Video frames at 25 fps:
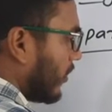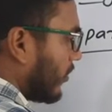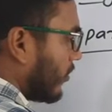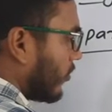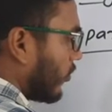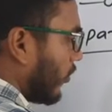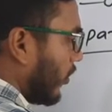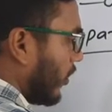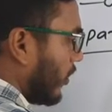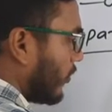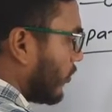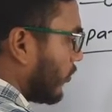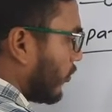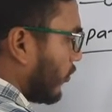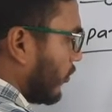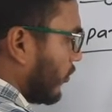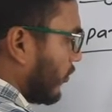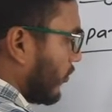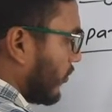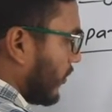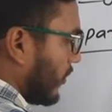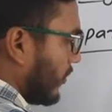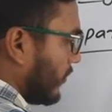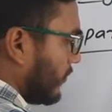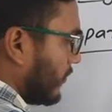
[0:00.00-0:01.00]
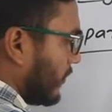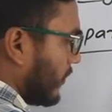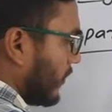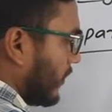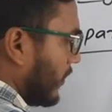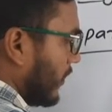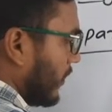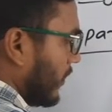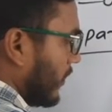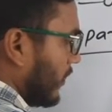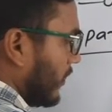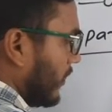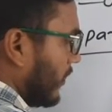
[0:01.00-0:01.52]
the salt solution.
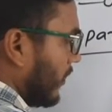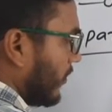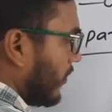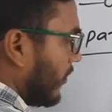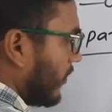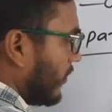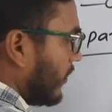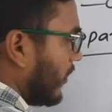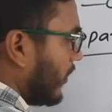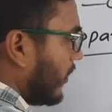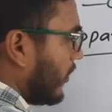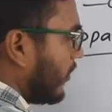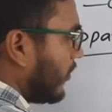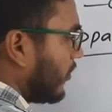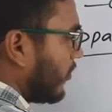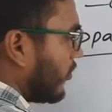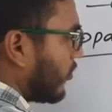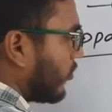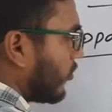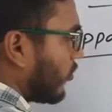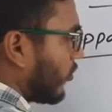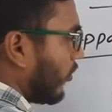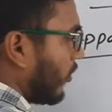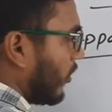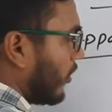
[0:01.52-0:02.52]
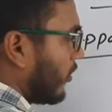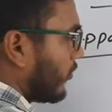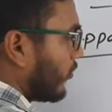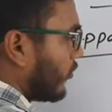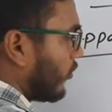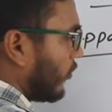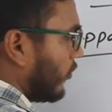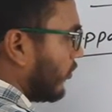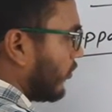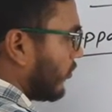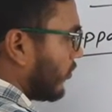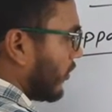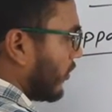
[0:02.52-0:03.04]
This is the salt
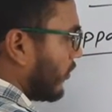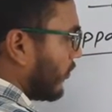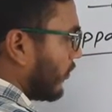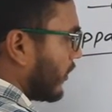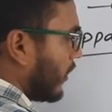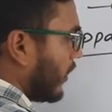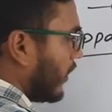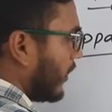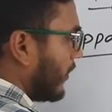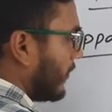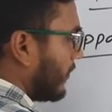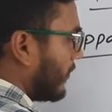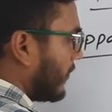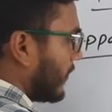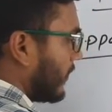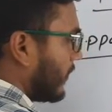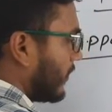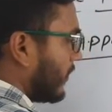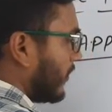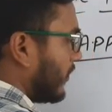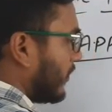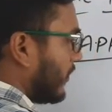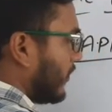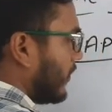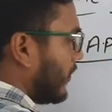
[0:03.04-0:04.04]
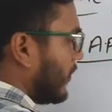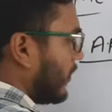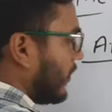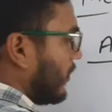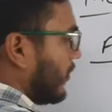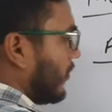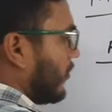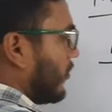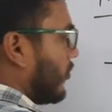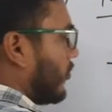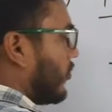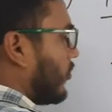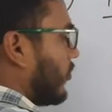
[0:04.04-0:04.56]
solution. Okay,
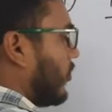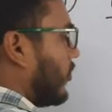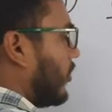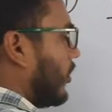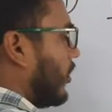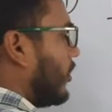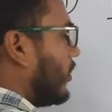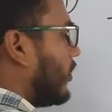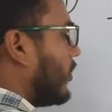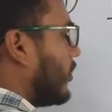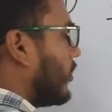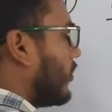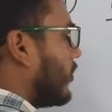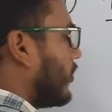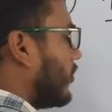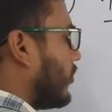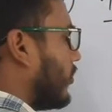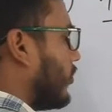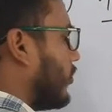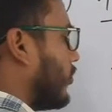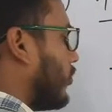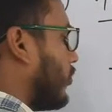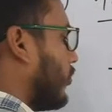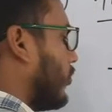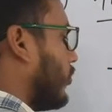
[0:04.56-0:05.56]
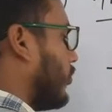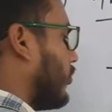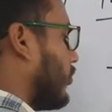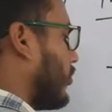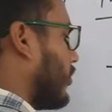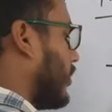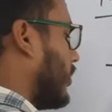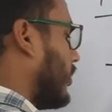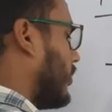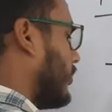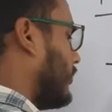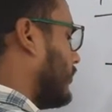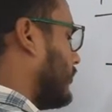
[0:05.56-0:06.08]
salt
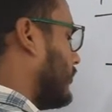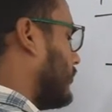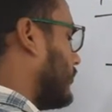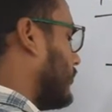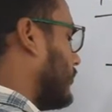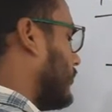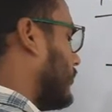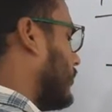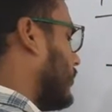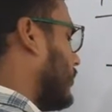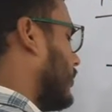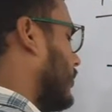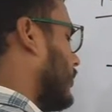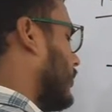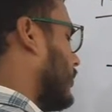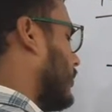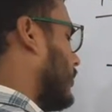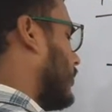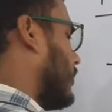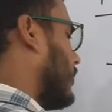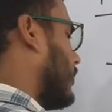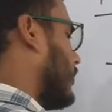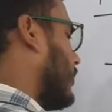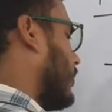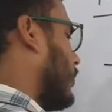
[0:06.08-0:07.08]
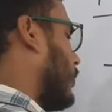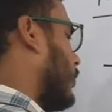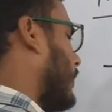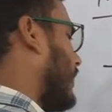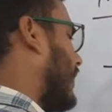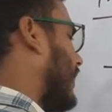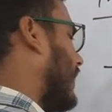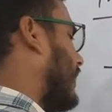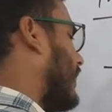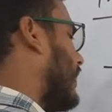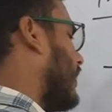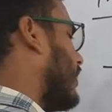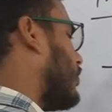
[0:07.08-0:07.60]
solution.
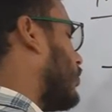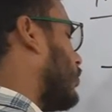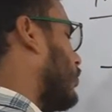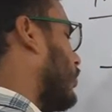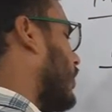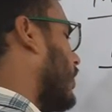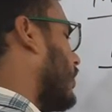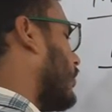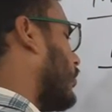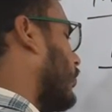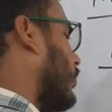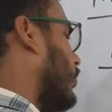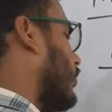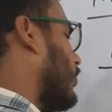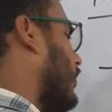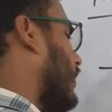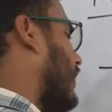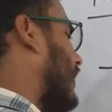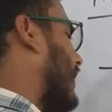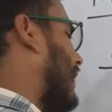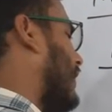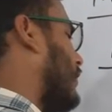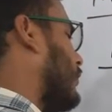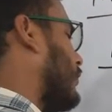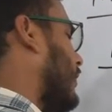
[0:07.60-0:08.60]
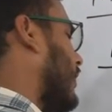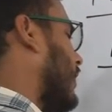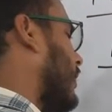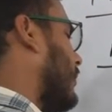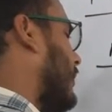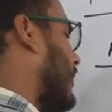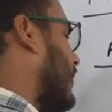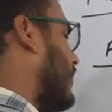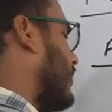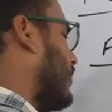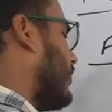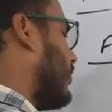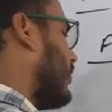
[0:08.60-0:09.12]
We can take sugar solution as well,
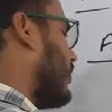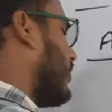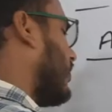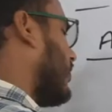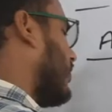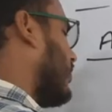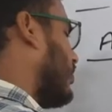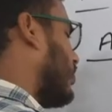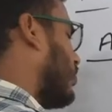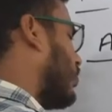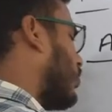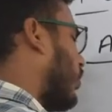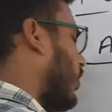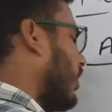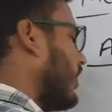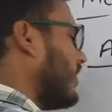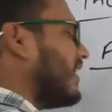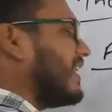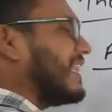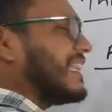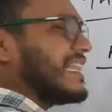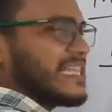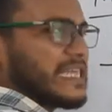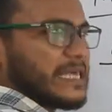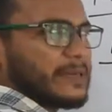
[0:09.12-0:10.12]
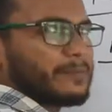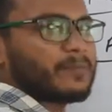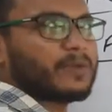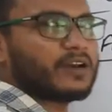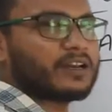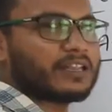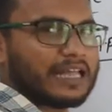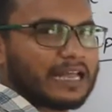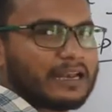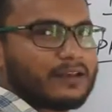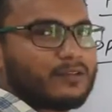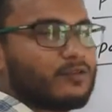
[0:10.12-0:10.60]
but salt is cheaper